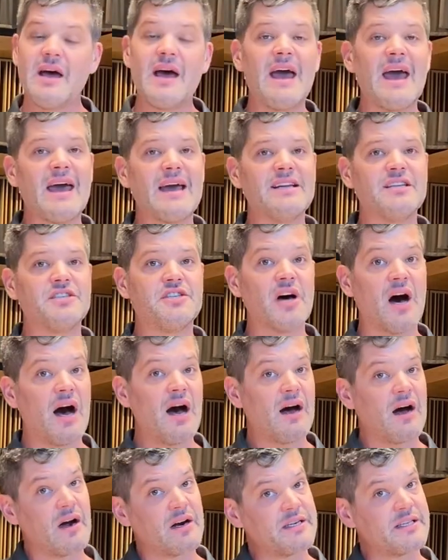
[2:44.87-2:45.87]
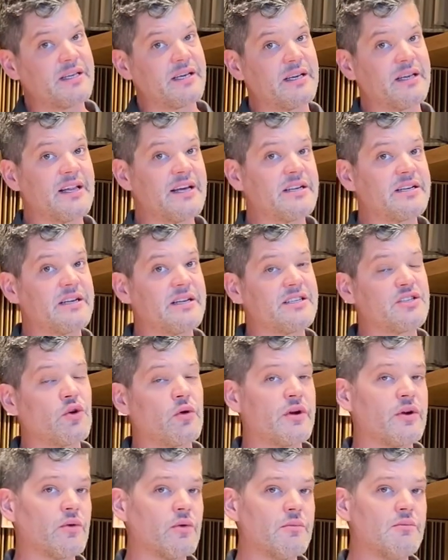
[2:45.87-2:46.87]
A da articulation is going
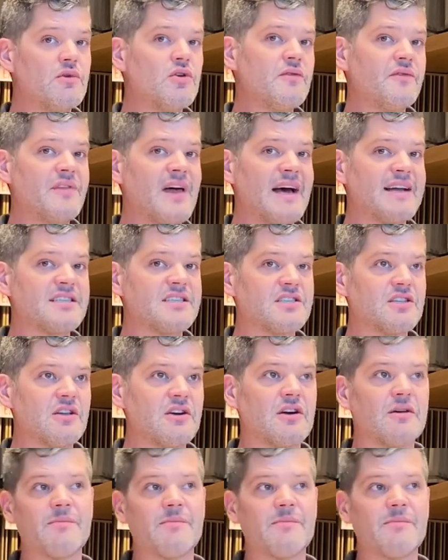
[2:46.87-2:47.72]
to remove that slur,